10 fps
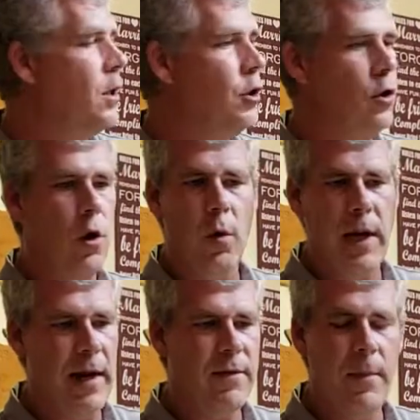You don't
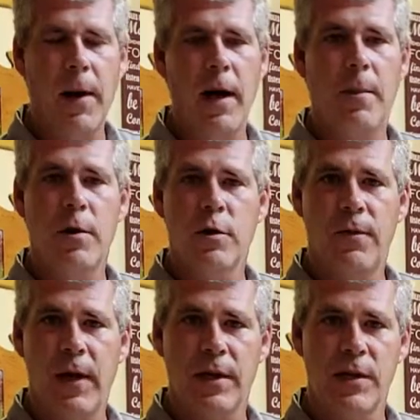have to buy a bunch of
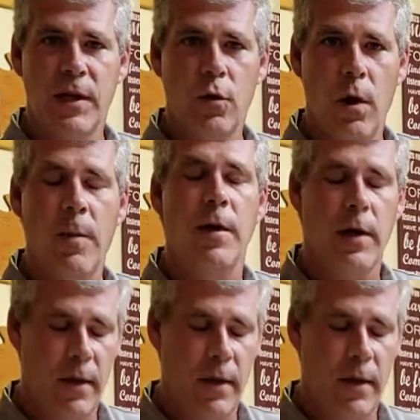fancy equipment.